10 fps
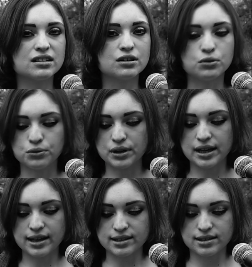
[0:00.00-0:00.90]
Cool, I
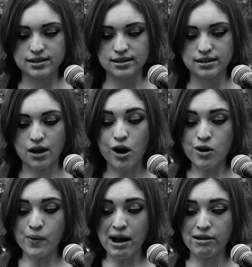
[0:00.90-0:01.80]
guess.
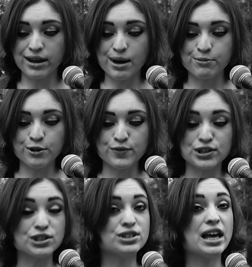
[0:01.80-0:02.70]
Oh wow, I can't believe it.
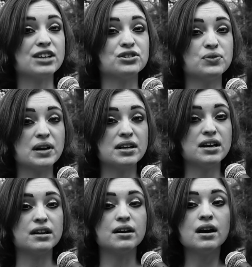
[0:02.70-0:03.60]
This is actually what I
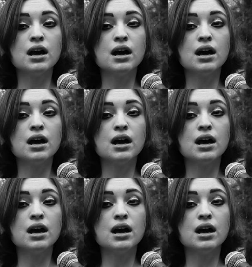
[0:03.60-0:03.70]
needed.